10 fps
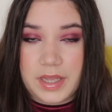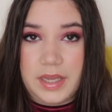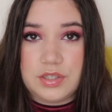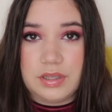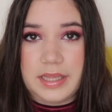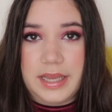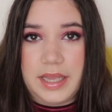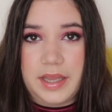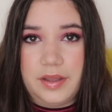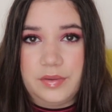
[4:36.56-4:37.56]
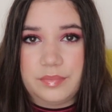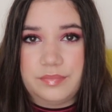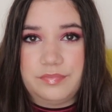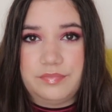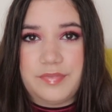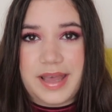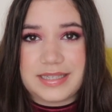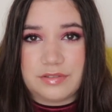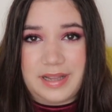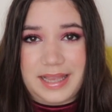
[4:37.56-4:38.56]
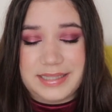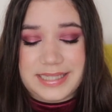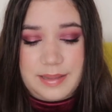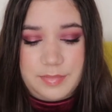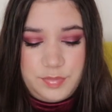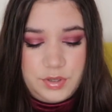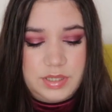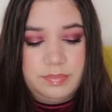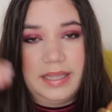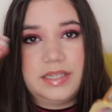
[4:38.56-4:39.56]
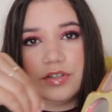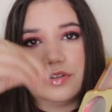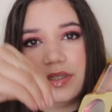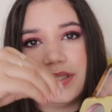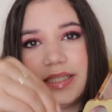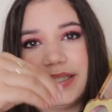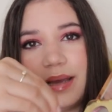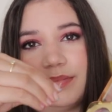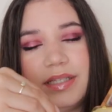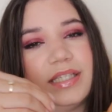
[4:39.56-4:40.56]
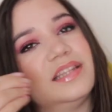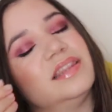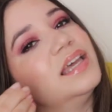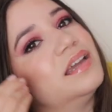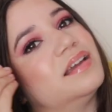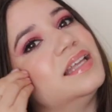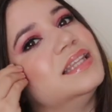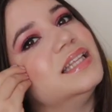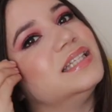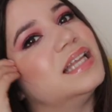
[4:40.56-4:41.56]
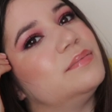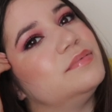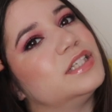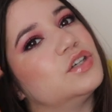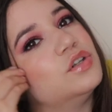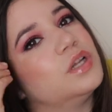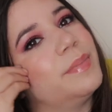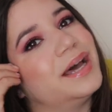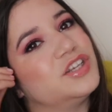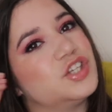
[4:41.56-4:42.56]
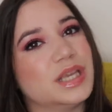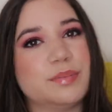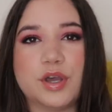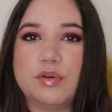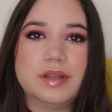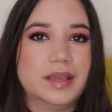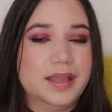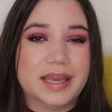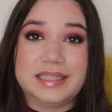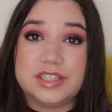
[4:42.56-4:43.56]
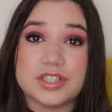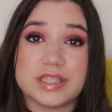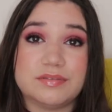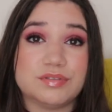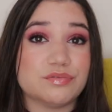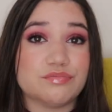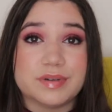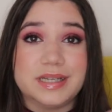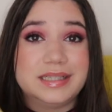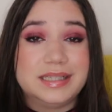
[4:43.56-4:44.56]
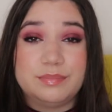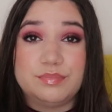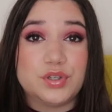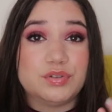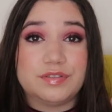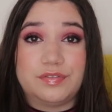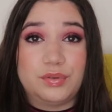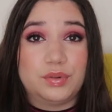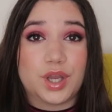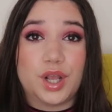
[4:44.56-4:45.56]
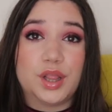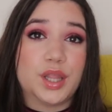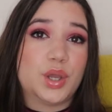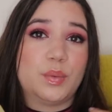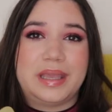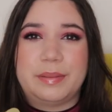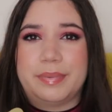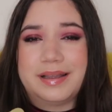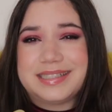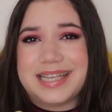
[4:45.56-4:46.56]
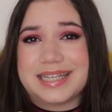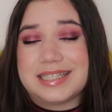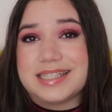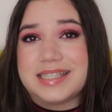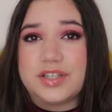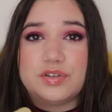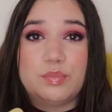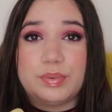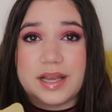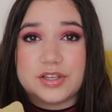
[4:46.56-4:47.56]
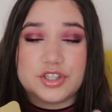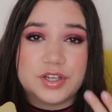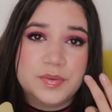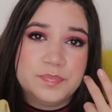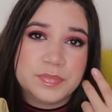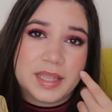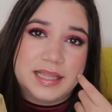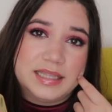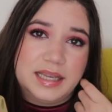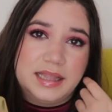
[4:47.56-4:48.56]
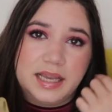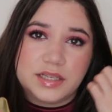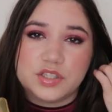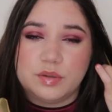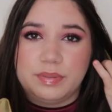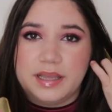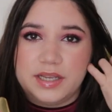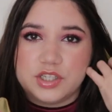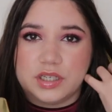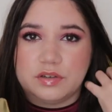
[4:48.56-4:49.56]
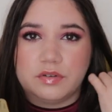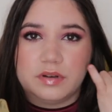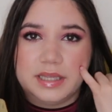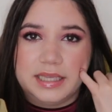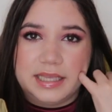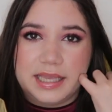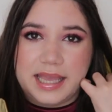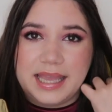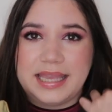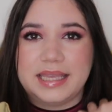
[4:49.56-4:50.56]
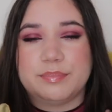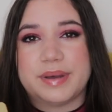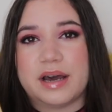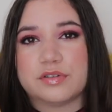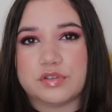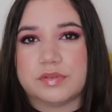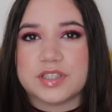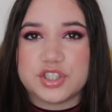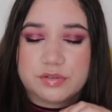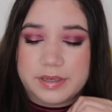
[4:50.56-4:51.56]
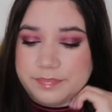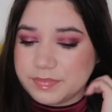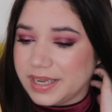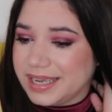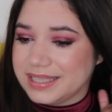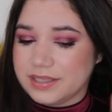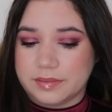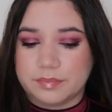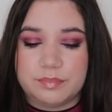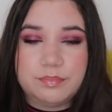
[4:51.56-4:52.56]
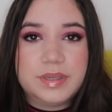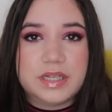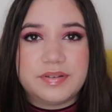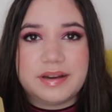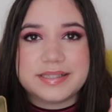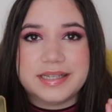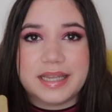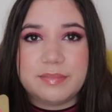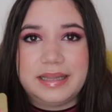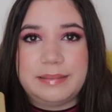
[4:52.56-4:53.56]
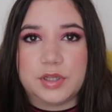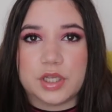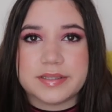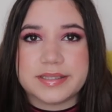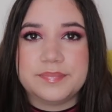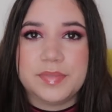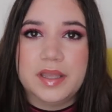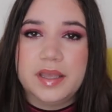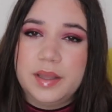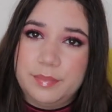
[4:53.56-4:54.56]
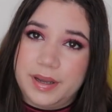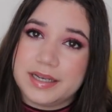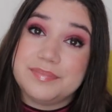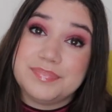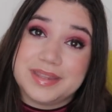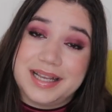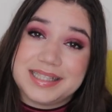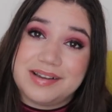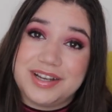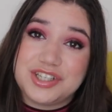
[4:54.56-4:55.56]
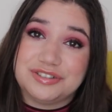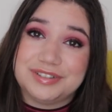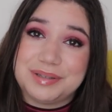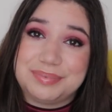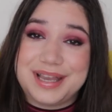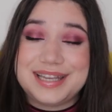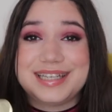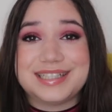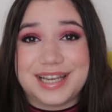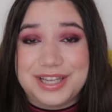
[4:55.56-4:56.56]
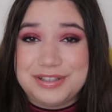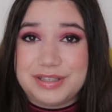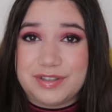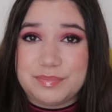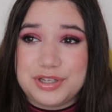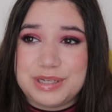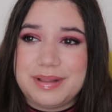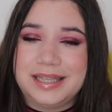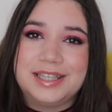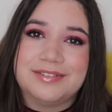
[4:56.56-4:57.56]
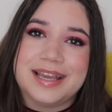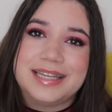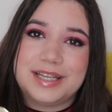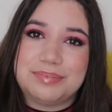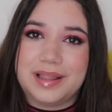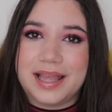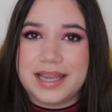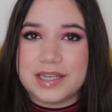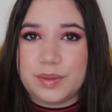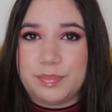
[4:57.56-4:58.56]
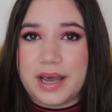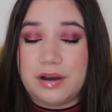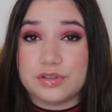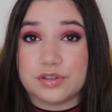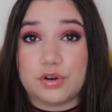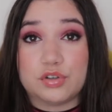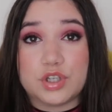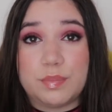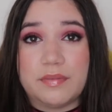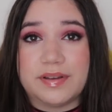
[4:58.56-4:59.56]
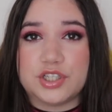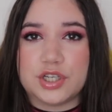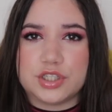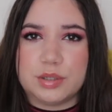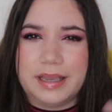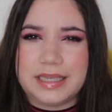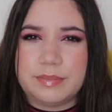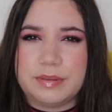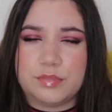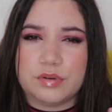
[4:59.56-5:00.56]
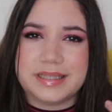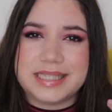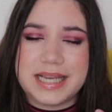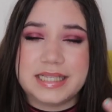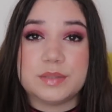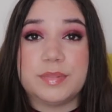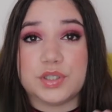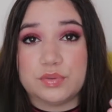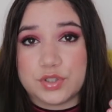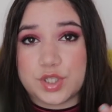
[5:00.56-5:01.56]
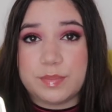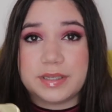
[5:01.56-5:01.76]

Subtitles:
I took like a wet or like a damp beauty blender, dabbed it in there, and then dabbed it on my cheekbone, and it just gives a really beautiful glowy but yet subtle blush. And then I like to apply generally a powder one. Sorry, I had a bit of hair stuck in my lip gloss. But that's how I generally applied it. I use it with a beauty blender and then applied a powder on top of it just to make it a bit more intense, but also